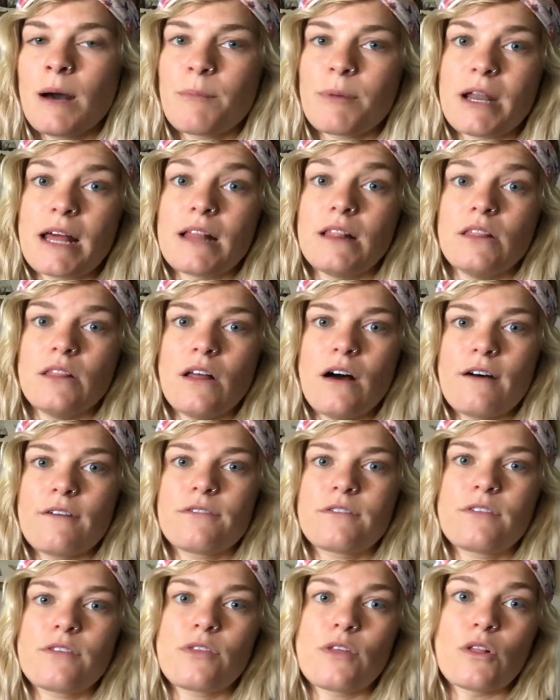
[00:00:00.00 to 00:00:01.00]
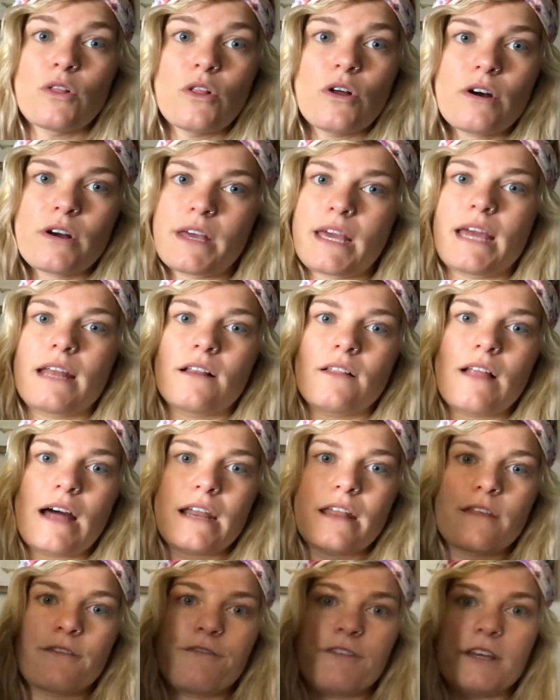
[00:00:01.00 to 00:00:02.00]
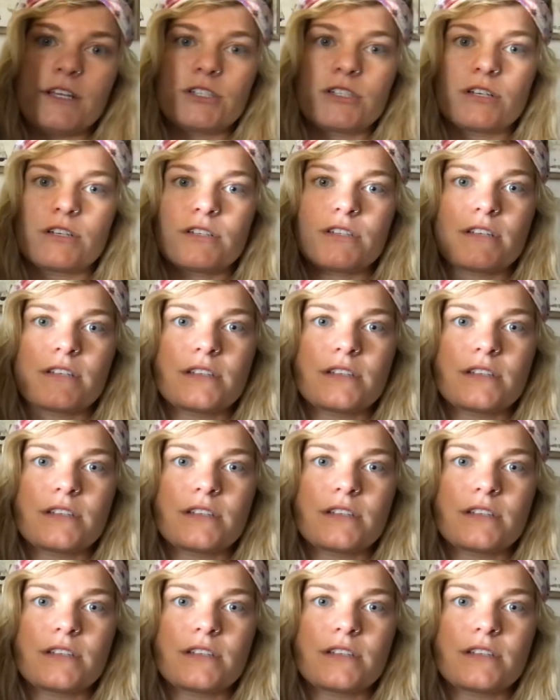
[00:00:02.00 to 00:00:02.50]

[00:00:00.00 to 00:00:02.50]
but I loved the look and a lot of the features.